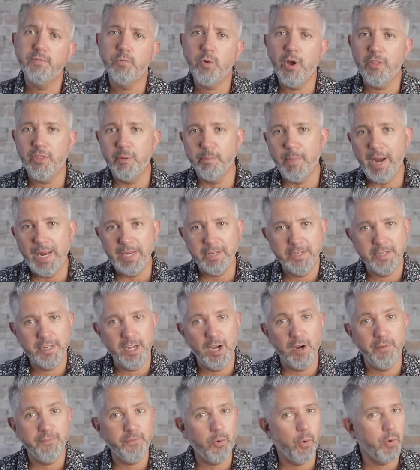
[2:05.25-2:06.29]
of whether
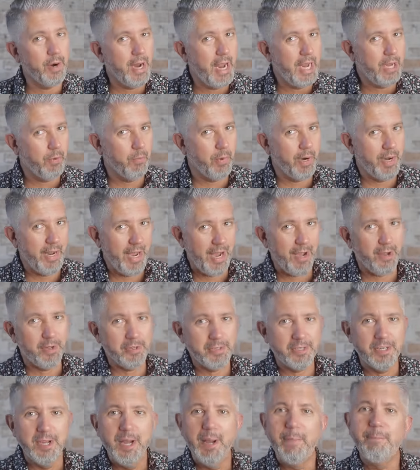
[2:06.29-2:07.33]
myself or anyone
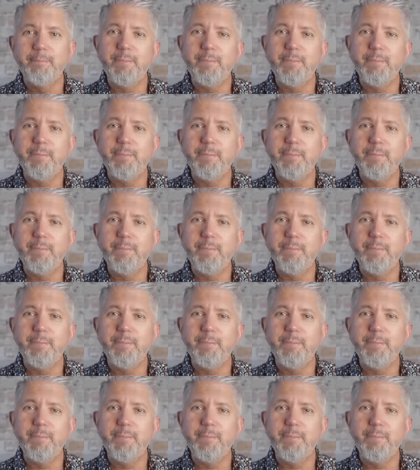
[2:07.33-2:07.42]
else